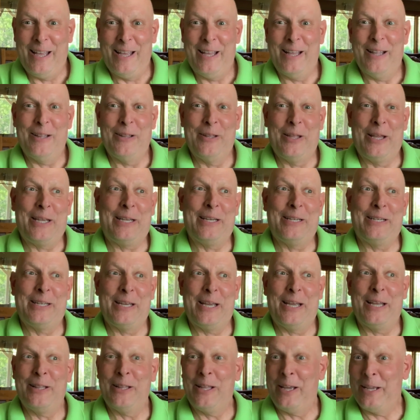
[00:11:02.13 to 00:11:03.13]
like a
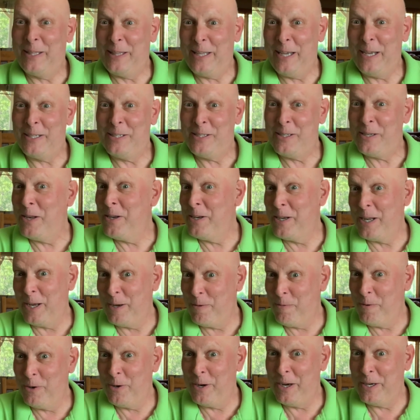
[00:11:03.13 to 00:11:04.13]
day like that Sunday
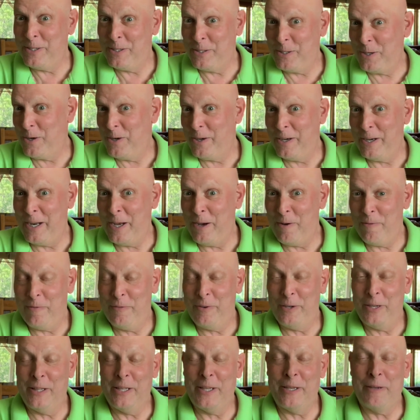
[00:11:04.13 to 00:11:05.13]
where I started out
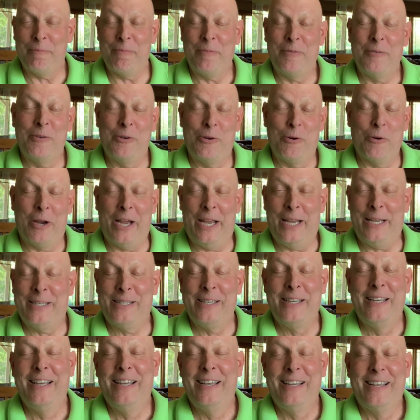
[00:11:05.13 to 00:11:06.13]
feeling great
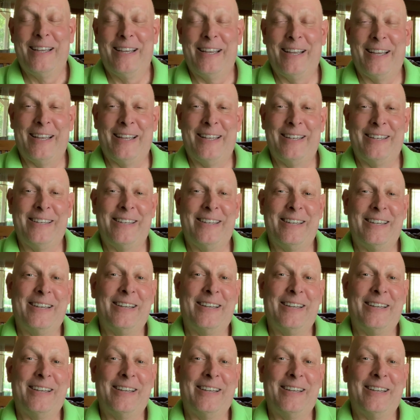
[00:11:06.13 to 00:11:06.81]
and